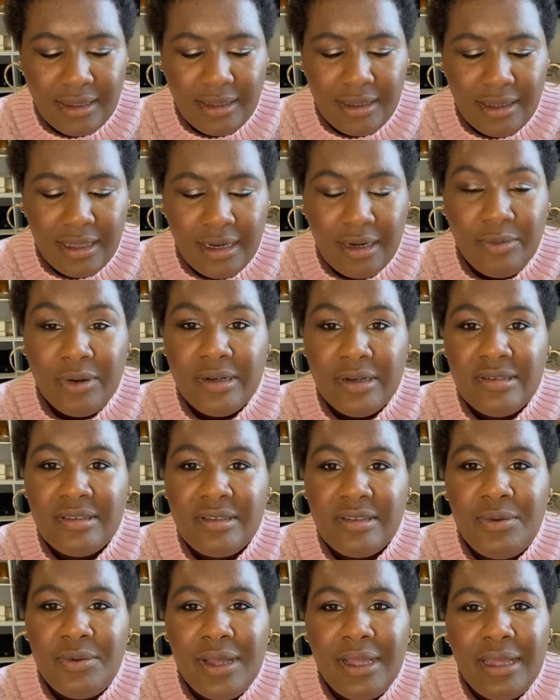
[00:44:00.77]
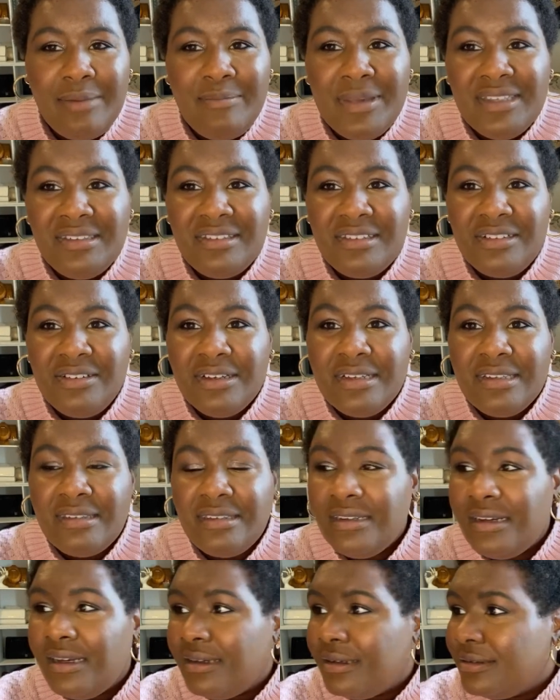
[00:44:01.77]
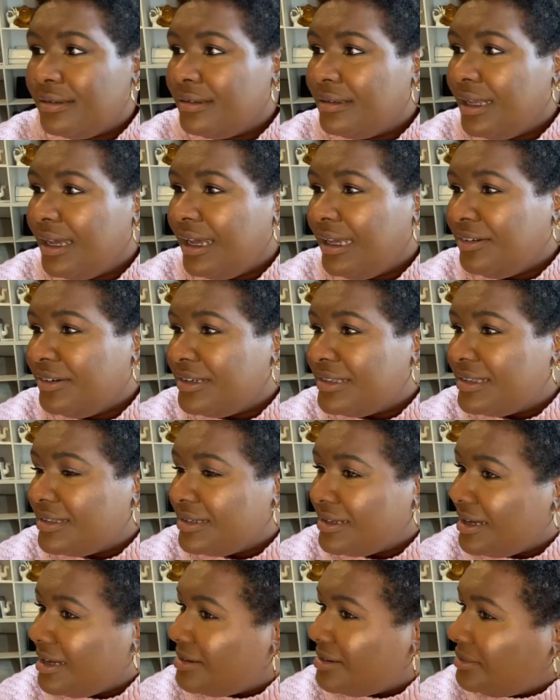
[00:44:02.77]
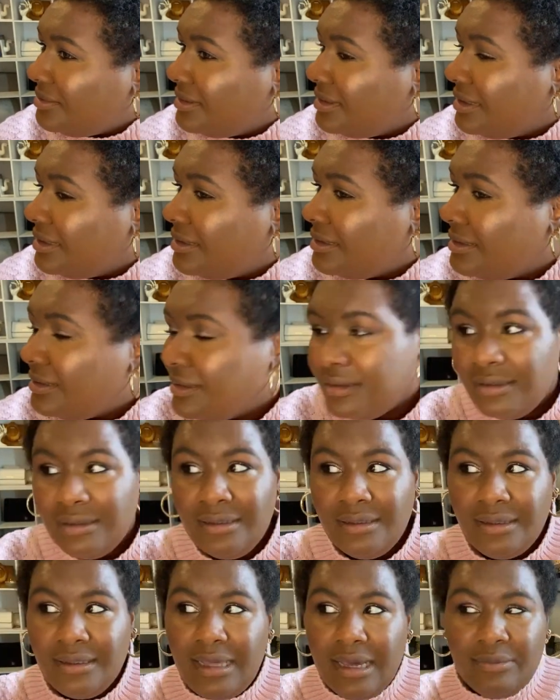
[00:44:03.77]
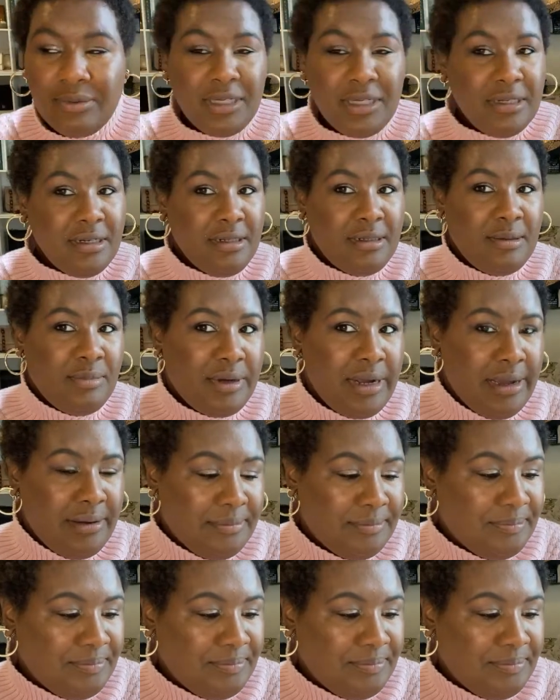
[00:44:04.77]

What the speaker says: And it works so well. I missed Crystal. Hi, Crystal. Yeah, we're good on the brow.